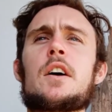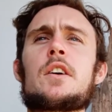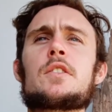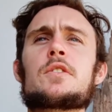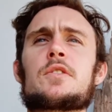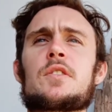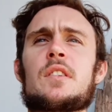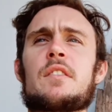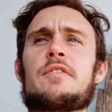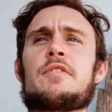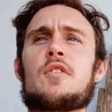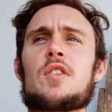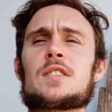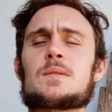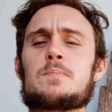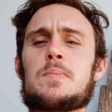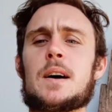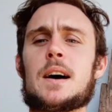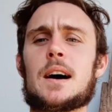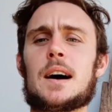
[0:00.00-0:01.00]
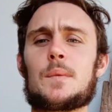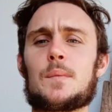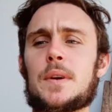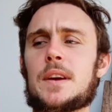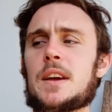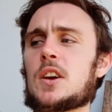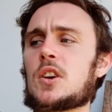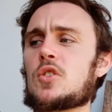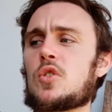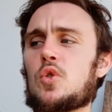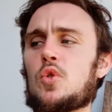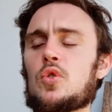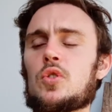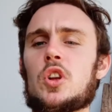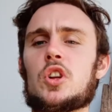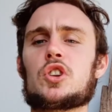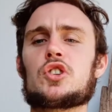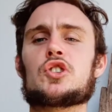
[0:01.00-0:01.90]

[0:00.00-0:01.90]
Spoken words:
So the first part we can call